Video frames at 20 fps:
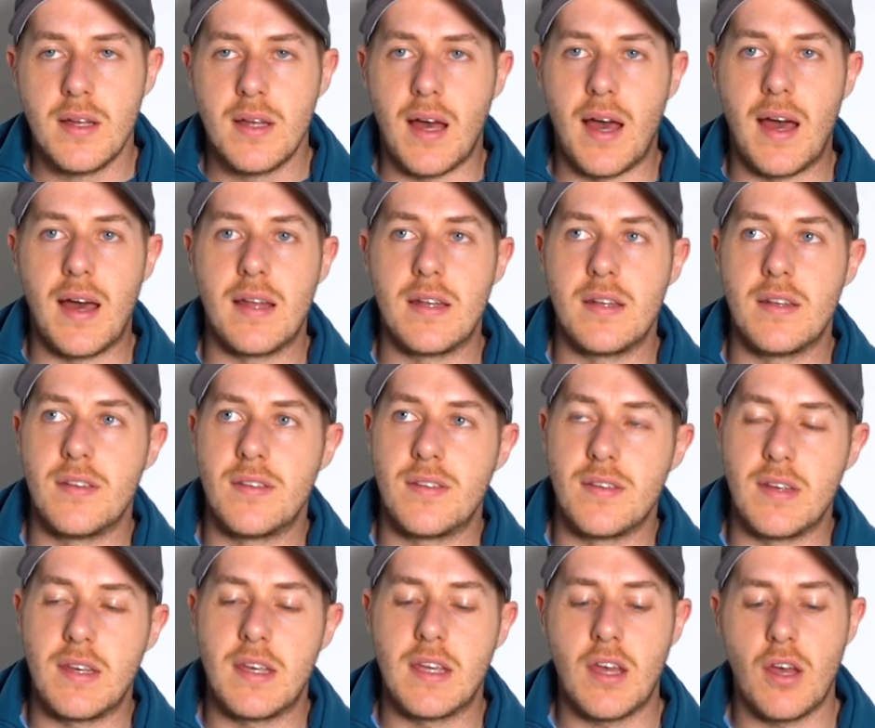And
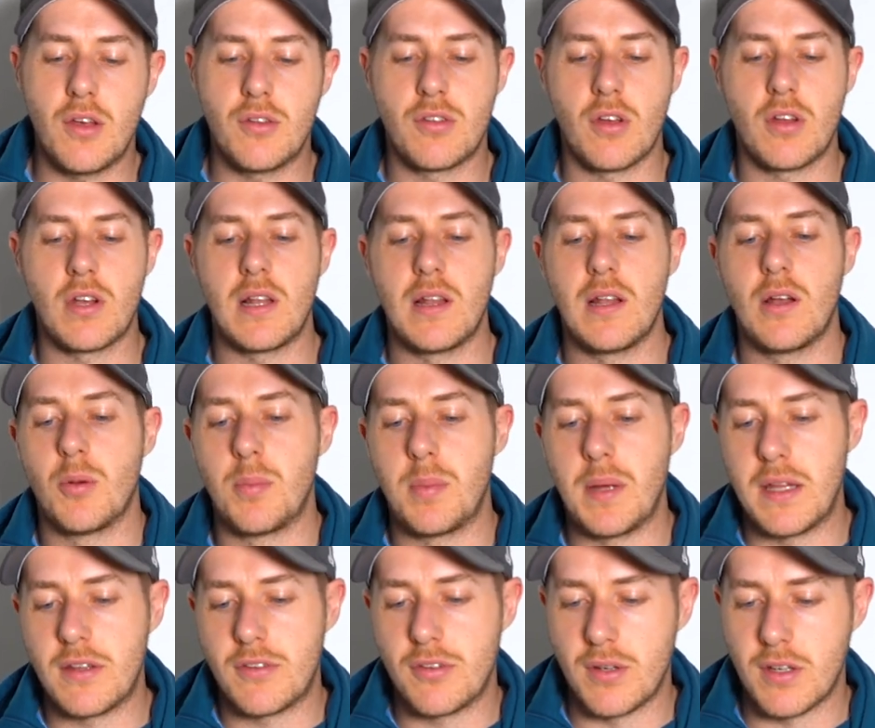he goes on a little
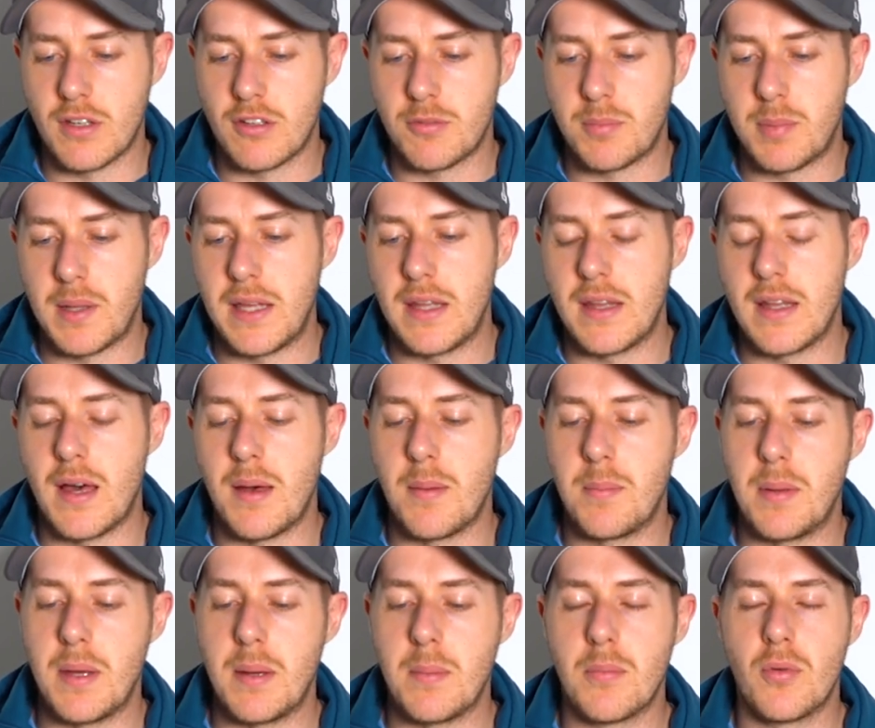bit to explain that a
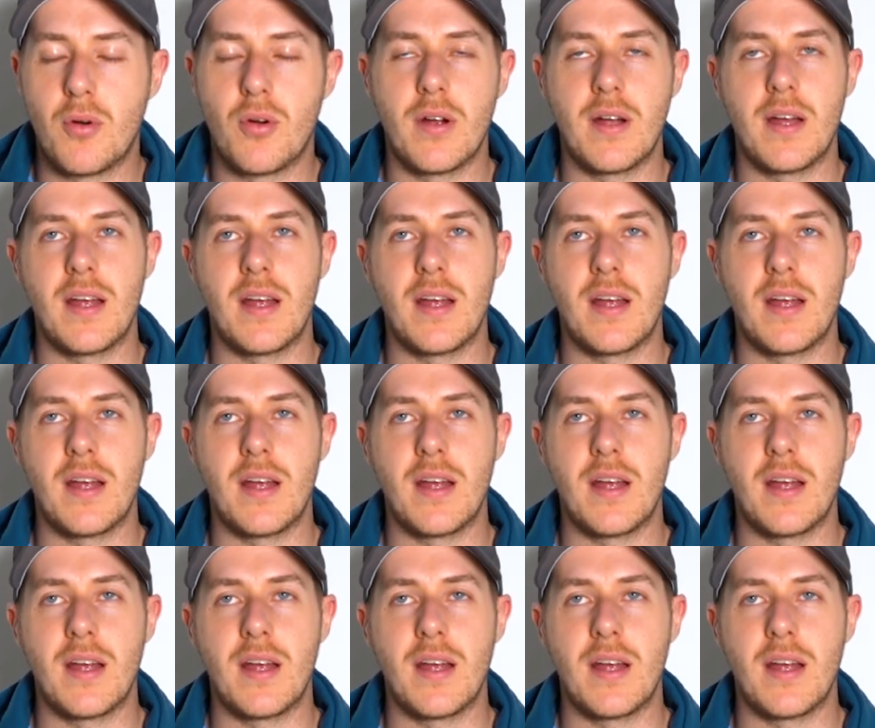bit more.